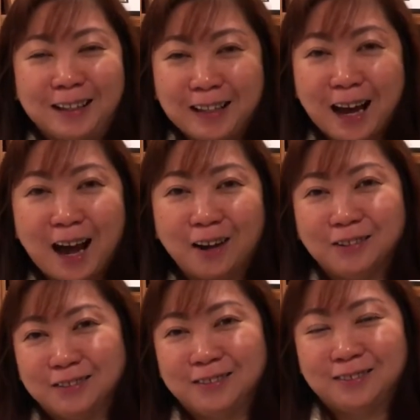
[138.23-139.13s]
now
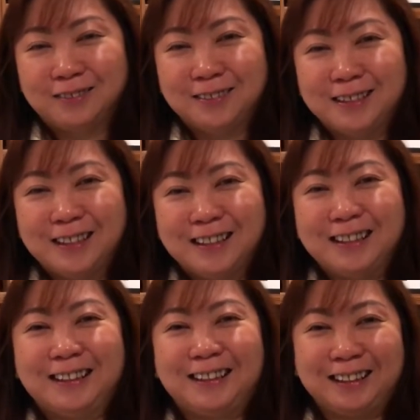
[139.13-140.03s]

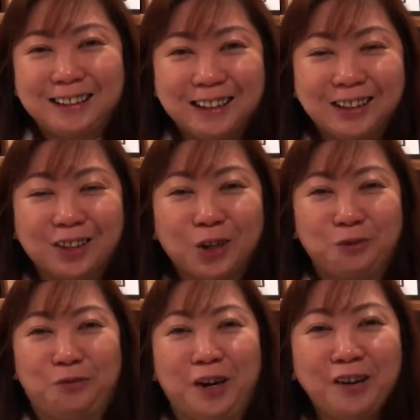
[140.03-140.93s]
she
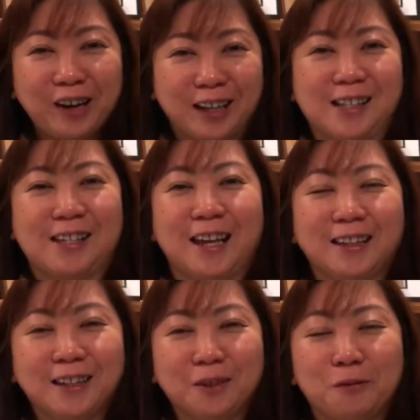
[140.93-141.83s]
got very
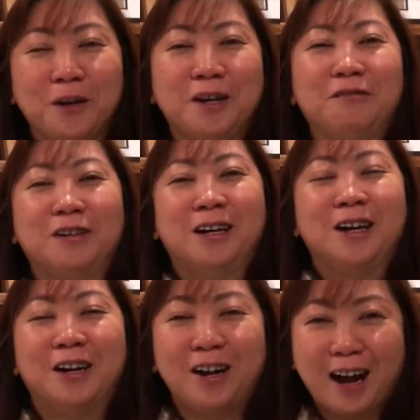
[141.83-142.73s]
excited whenever
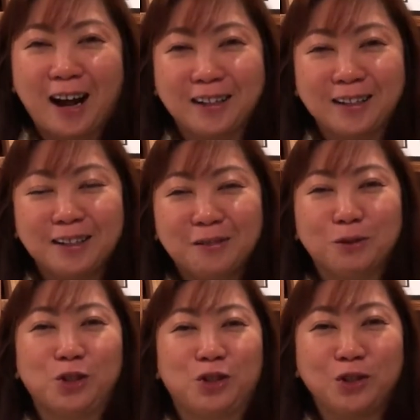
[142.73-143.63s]
her idea
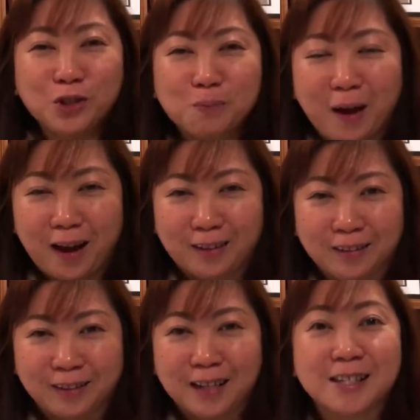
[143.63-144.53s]
was used by
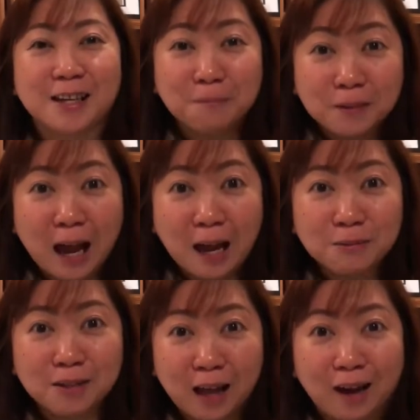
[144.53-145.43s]
others. And
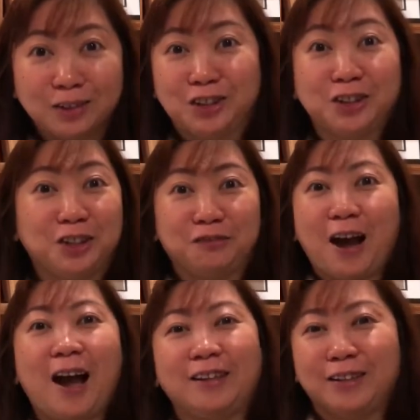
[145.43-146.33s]
sometimes now she give
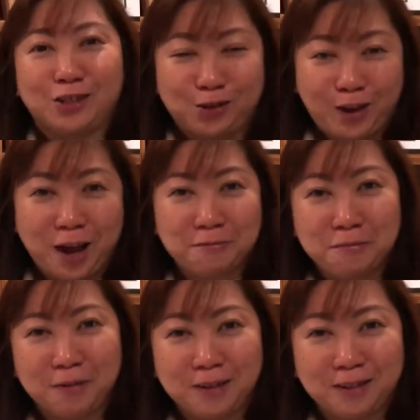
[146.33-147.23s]
ideas to
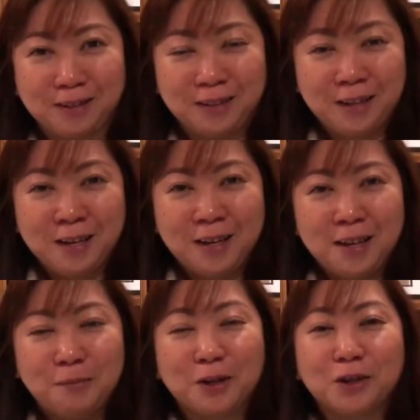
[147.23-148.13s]
everybody
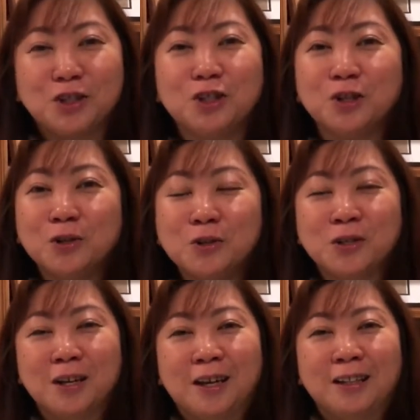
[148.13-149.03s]
because she knows
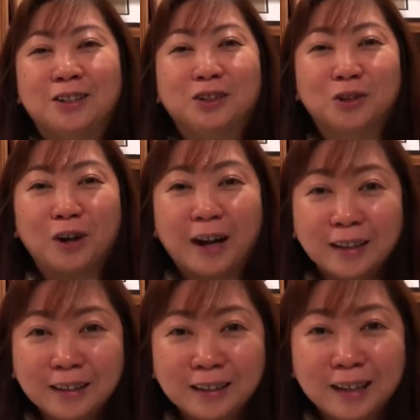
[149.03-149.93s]
she try
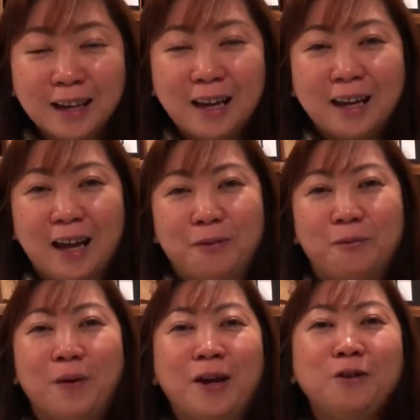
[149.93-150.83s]
it.
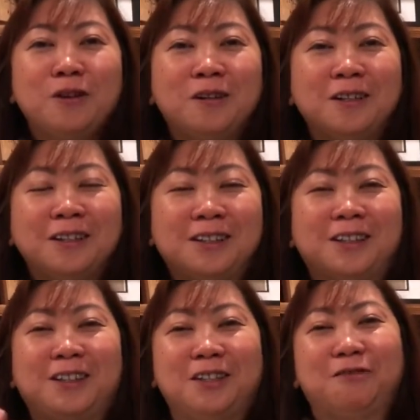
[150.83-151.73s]
When she
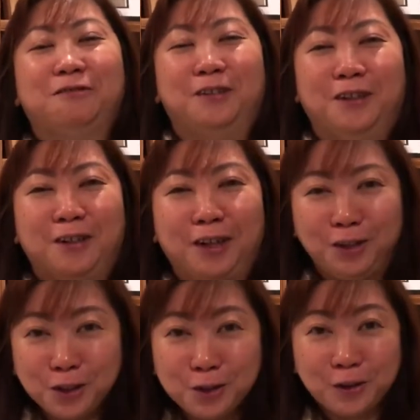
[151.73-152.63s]
give a
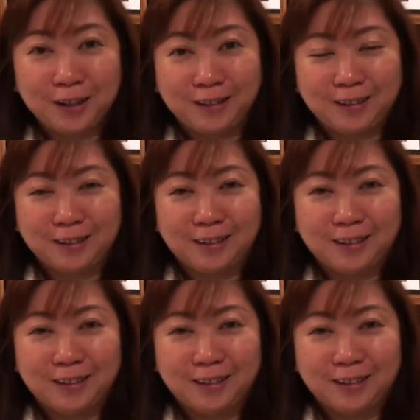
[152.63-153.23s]
new idea,